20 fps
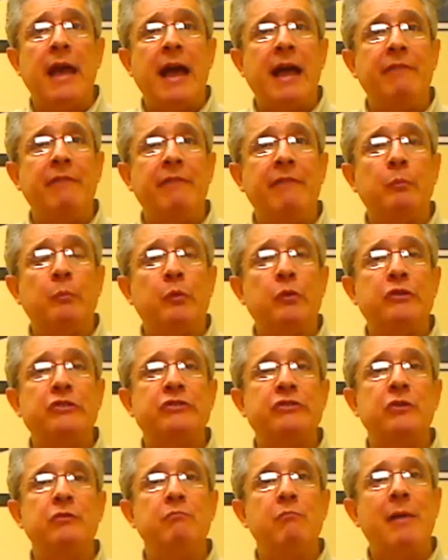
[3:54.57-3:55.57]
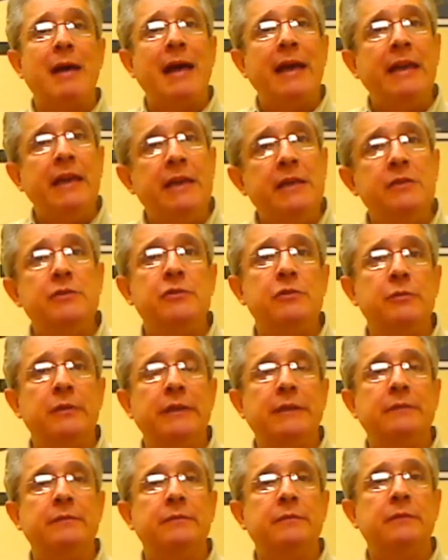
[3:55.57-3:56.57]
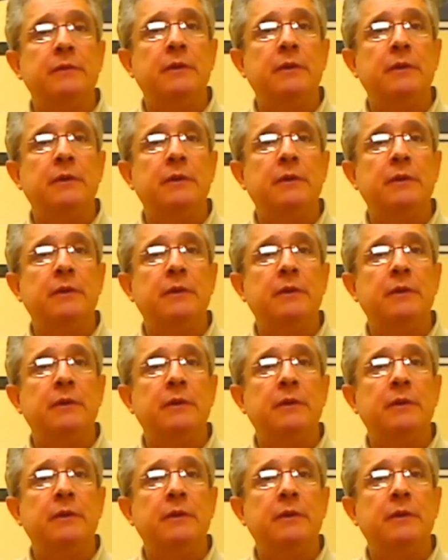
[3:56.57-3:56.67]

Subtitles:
have the person buy into it,